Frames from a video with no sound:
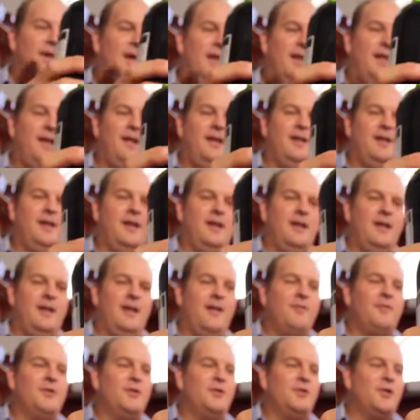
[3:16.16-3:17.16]
color,
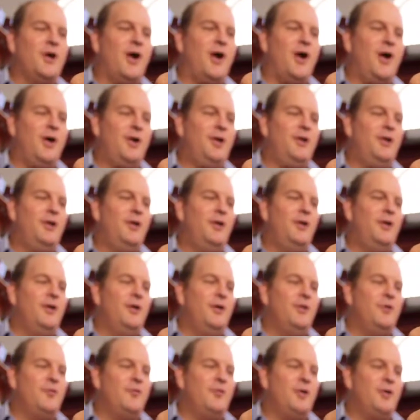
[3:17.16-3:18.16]
lovely dark
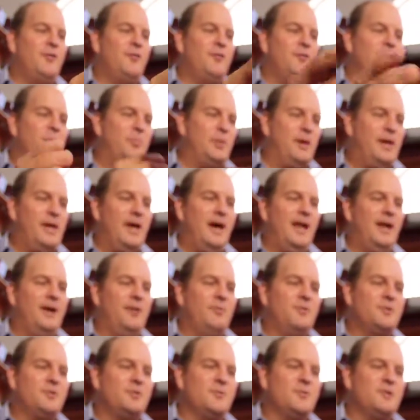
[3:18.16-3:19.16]
red ruby
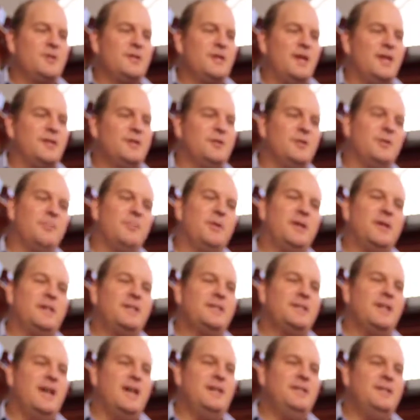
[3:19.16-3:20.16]
color, which always gets you a bit
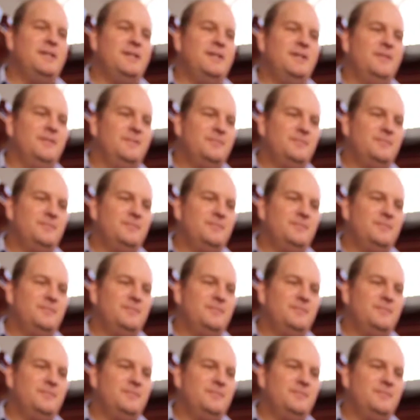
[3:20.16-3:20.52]
excited.